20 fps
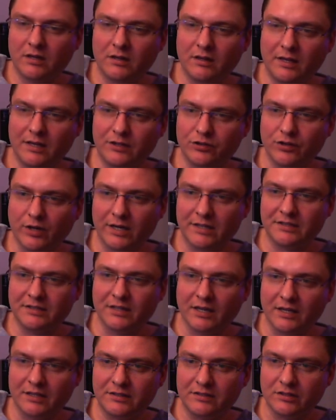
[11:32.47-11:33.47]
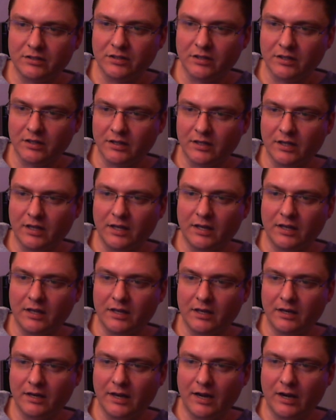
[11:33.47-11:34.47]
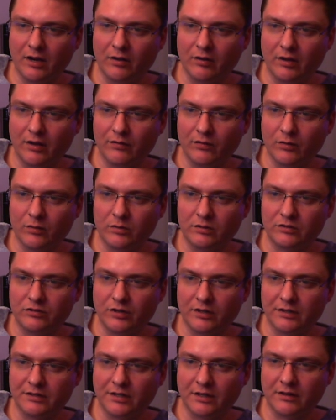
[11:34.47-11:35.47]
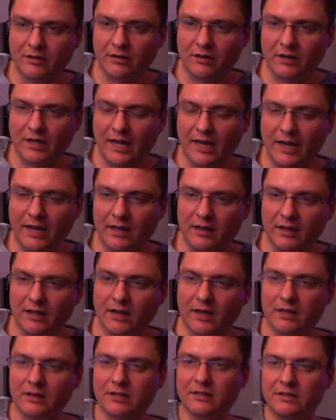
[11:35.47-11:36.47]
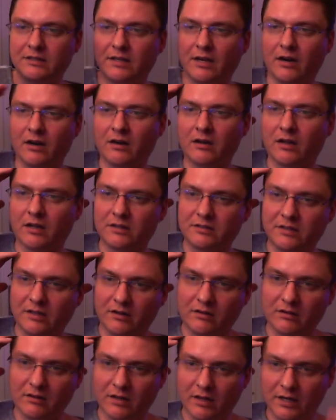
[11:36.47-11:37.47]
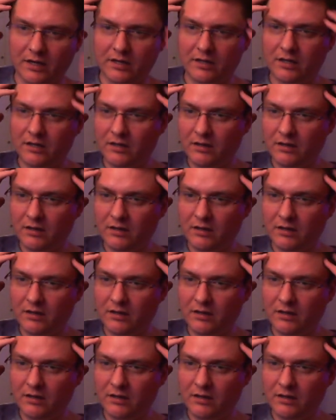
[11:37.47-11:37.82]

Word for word: they dress nicer, and then now everyone's dressed like they're gay, and they got these haircuts that are like